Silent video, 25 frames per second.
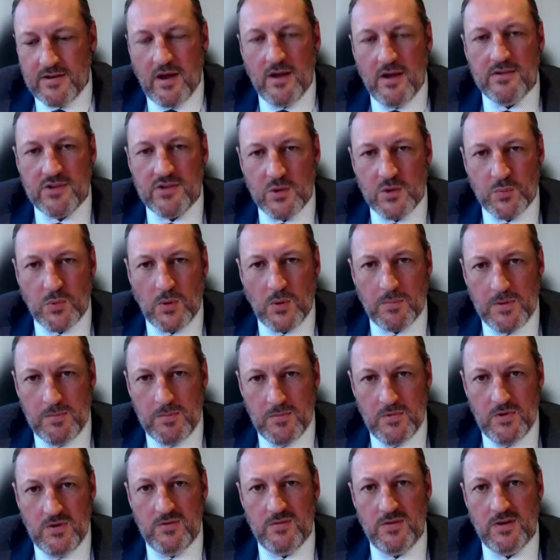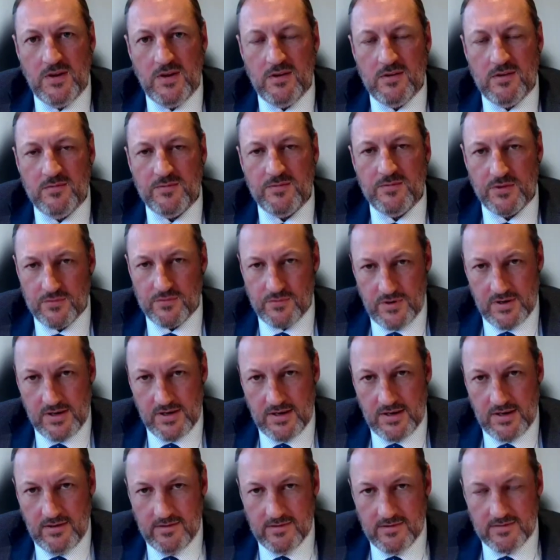don't see property moving for 3
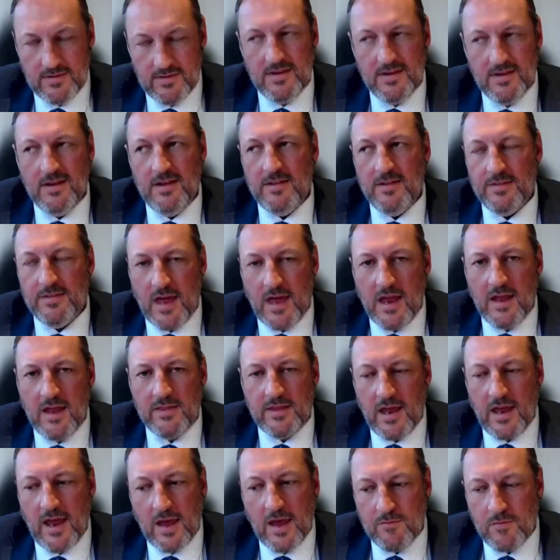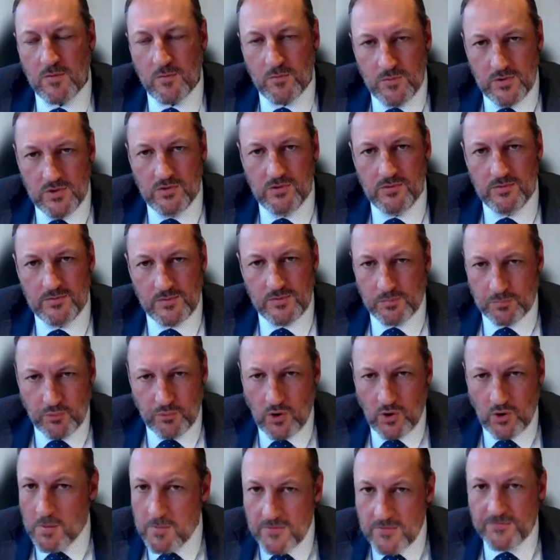years, they have a real
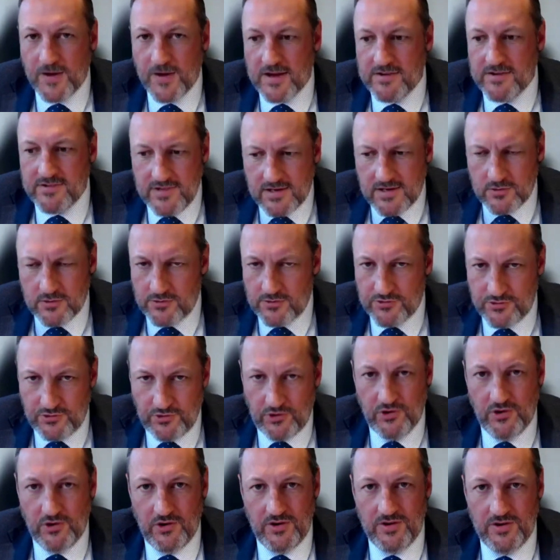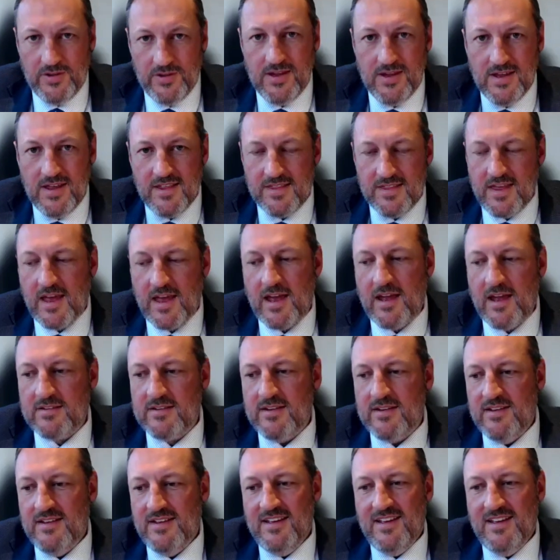prima facie concern
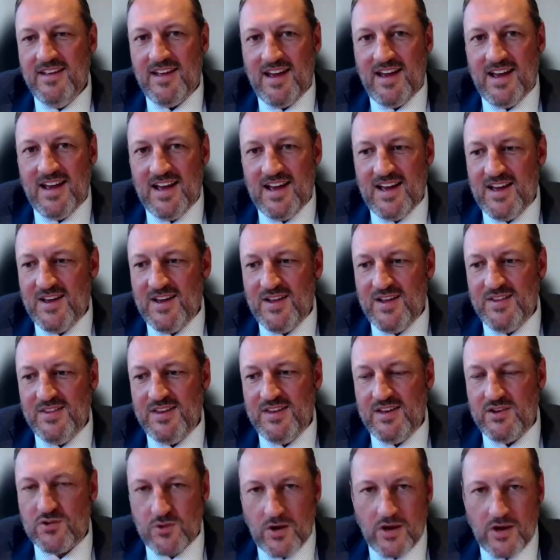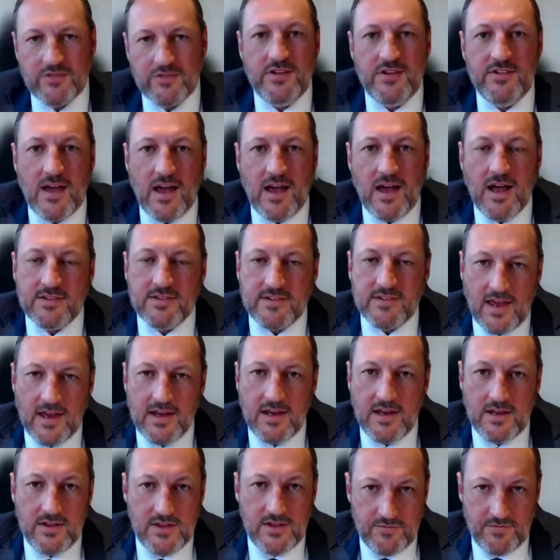that the trustees aren't
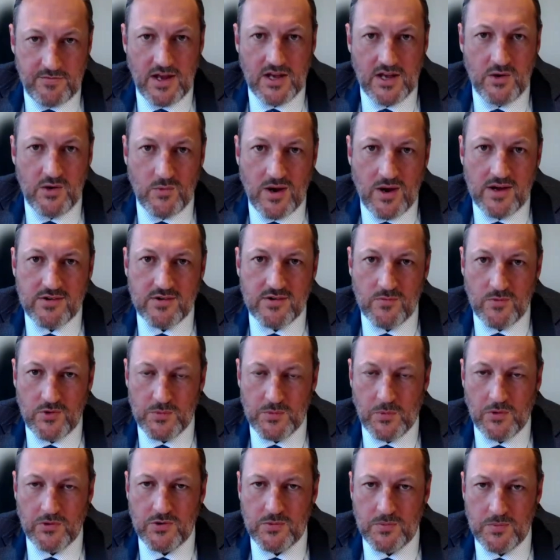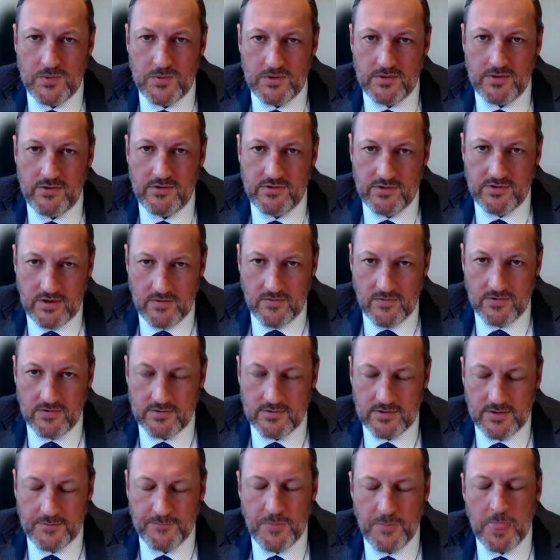taking their valuation responsibilities
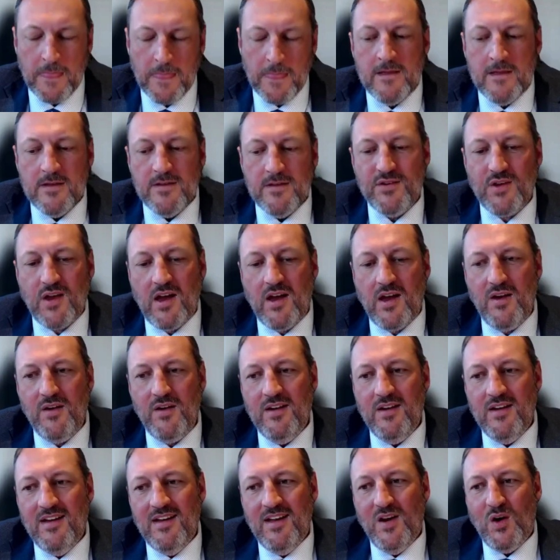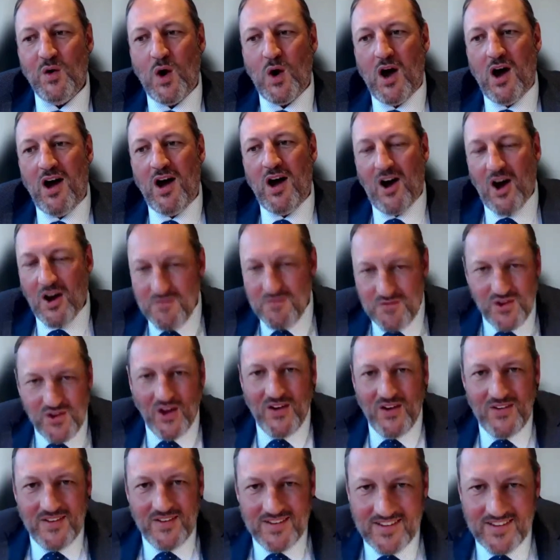seriously. So I've
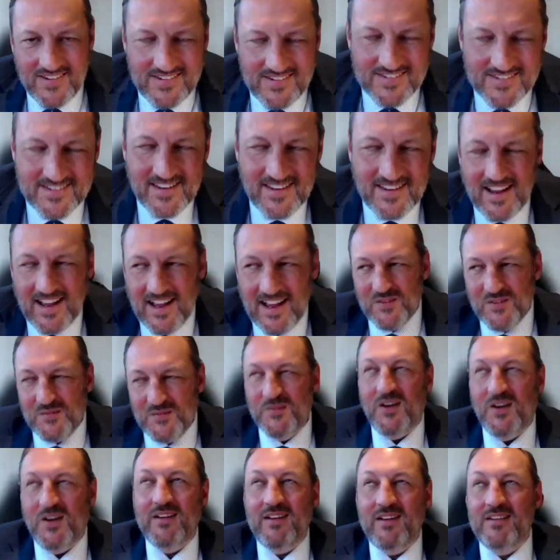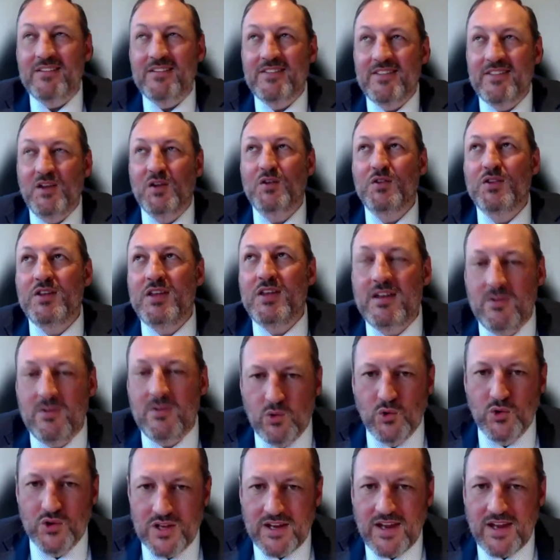noticed, I guess, the
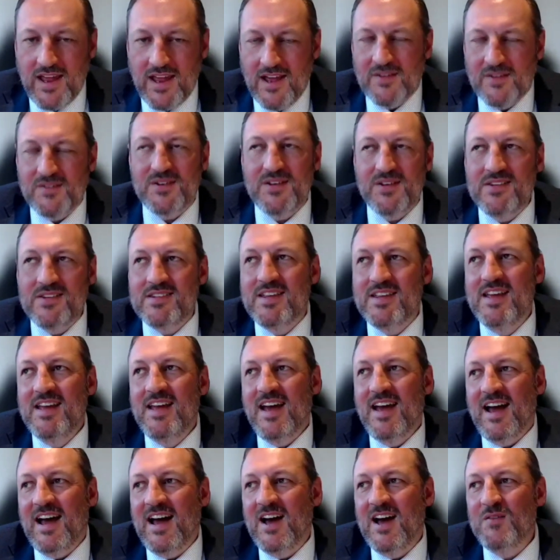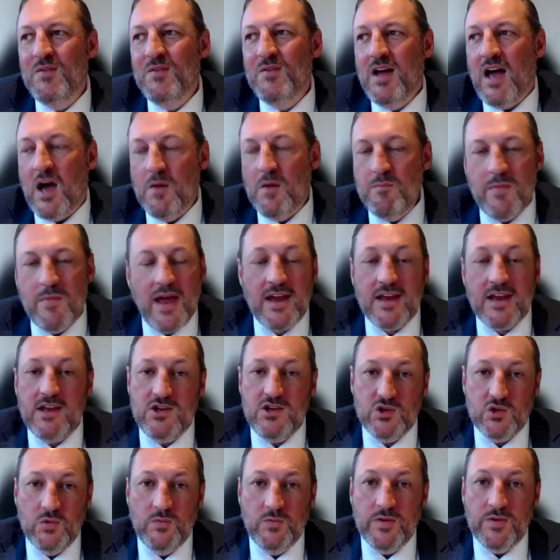good accountants are making
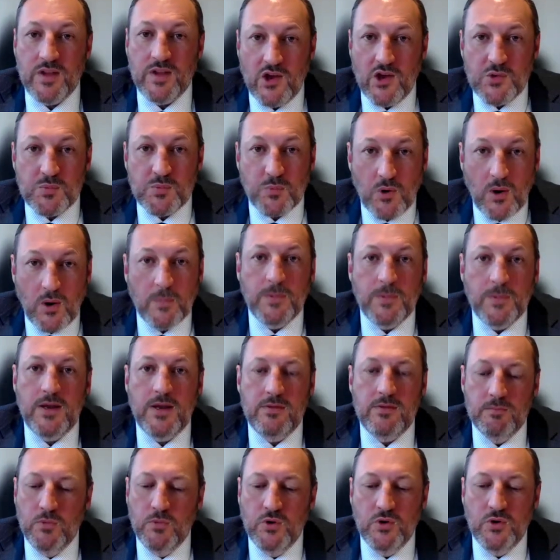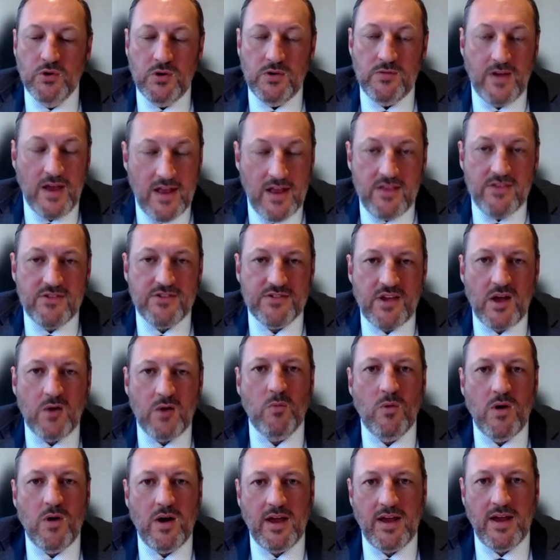sure that those properties move in
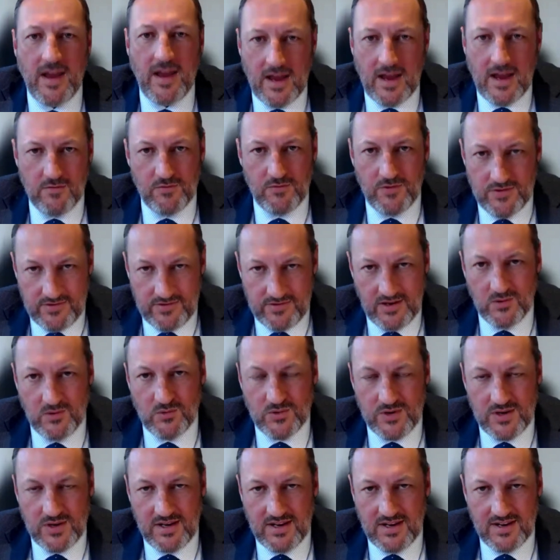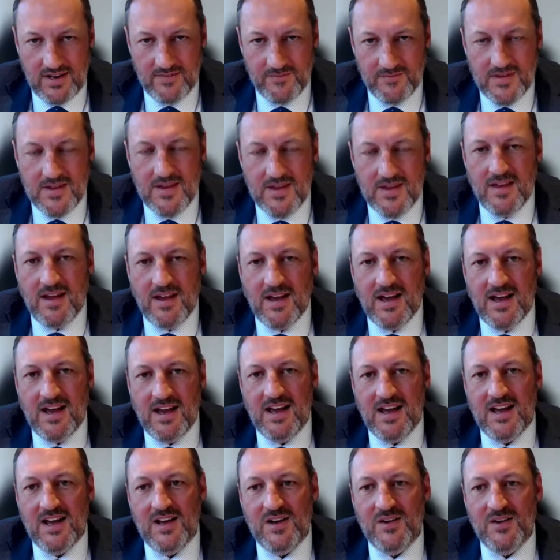some way every single year.
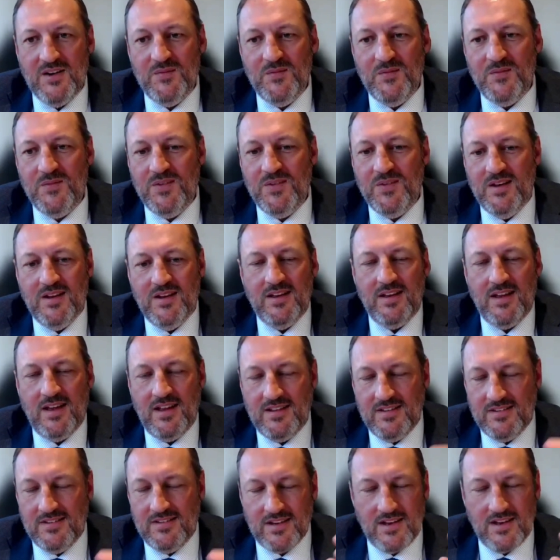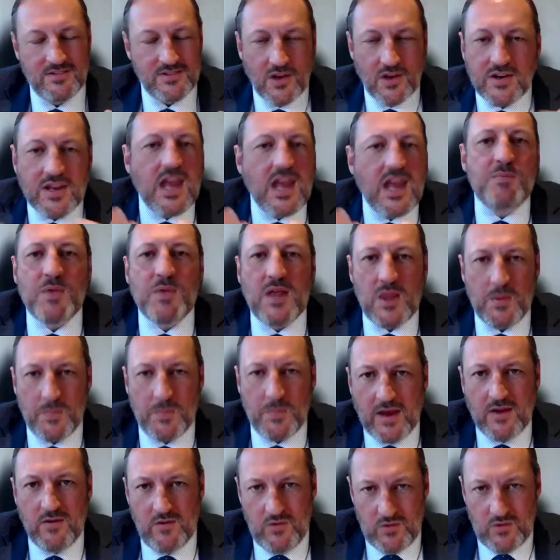So keep that at the
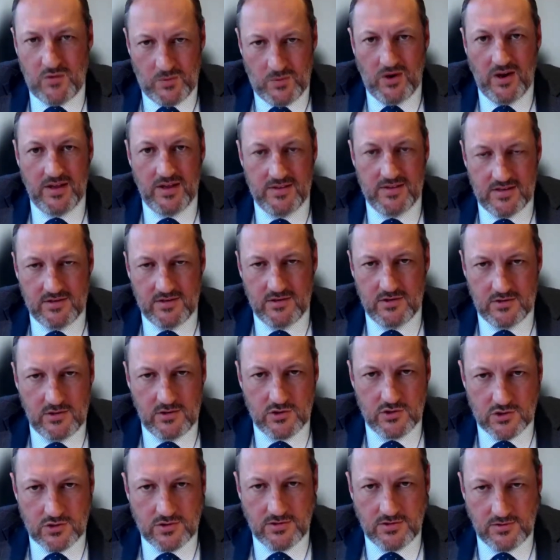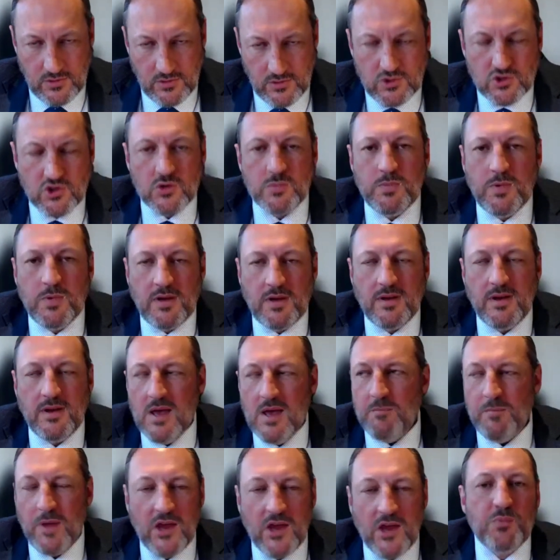back of your mind, that you should,
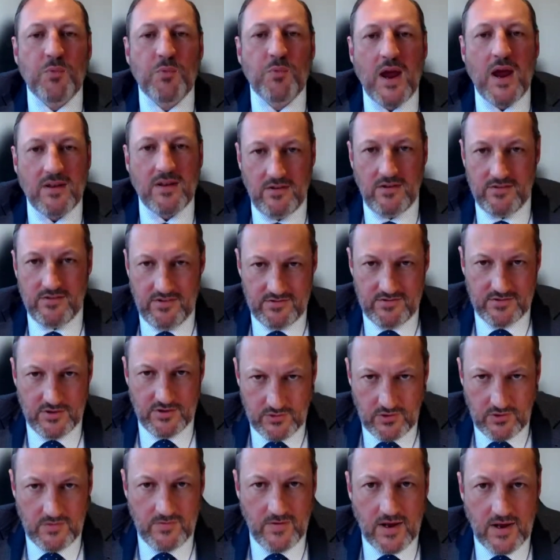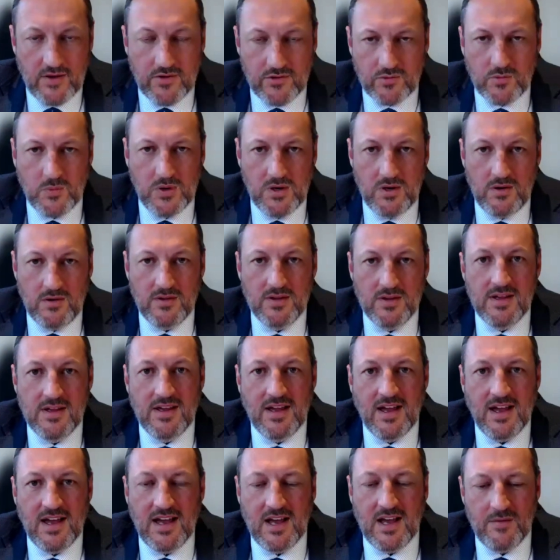best practice is to do that as well.
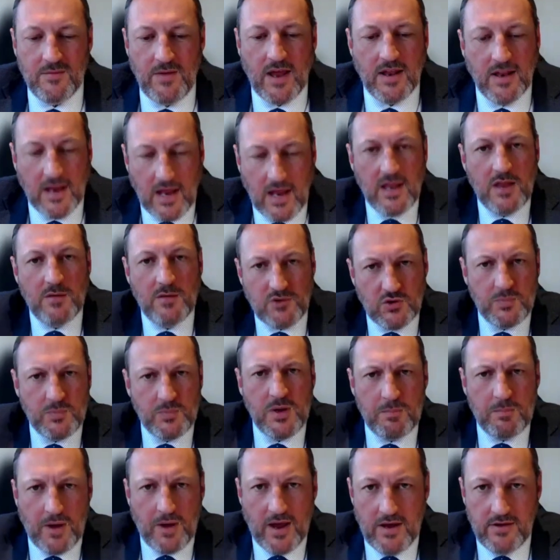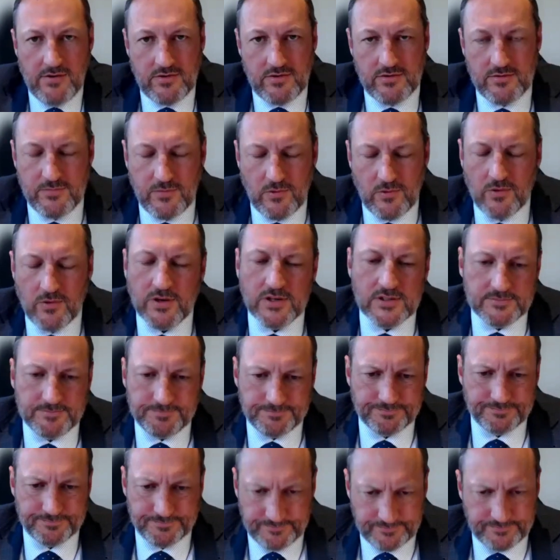And it should be a basis for it,
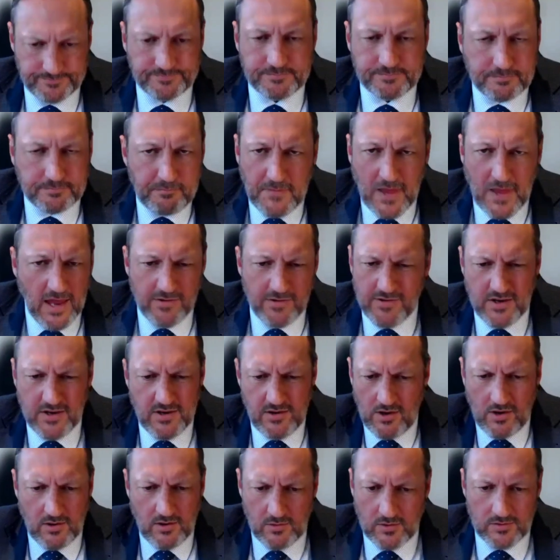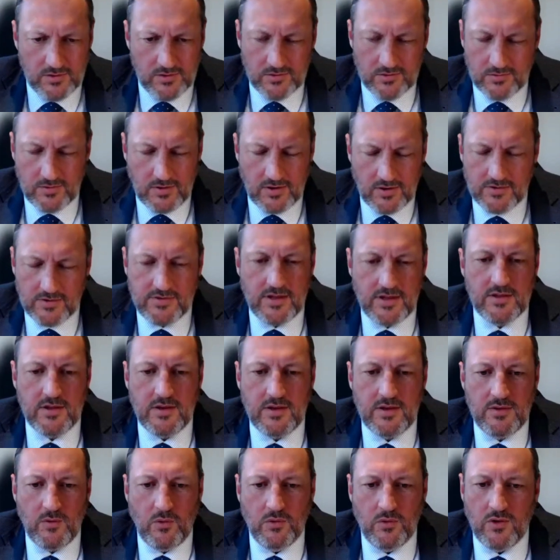as in, like I said,
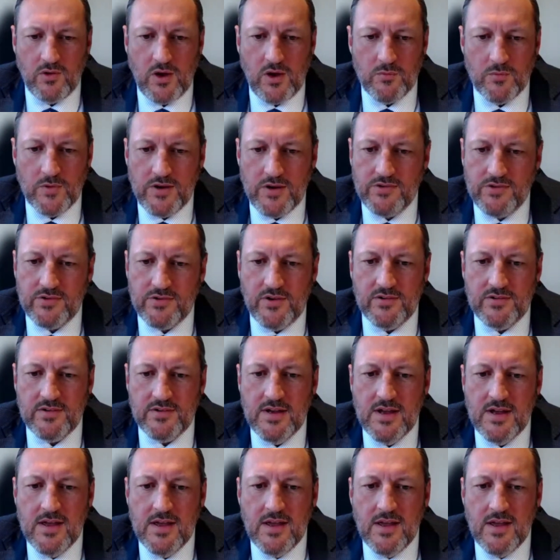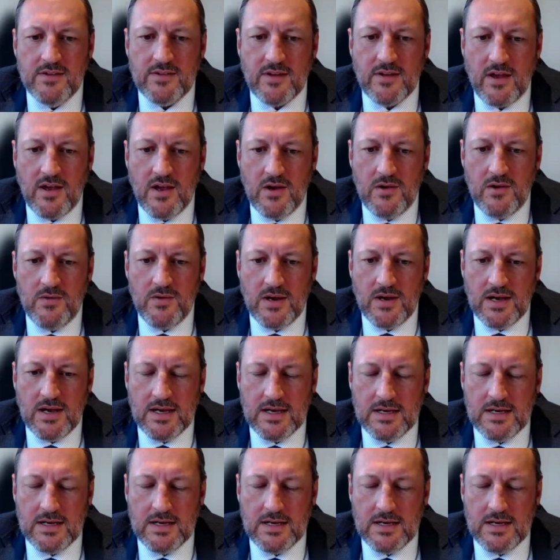the online research. So,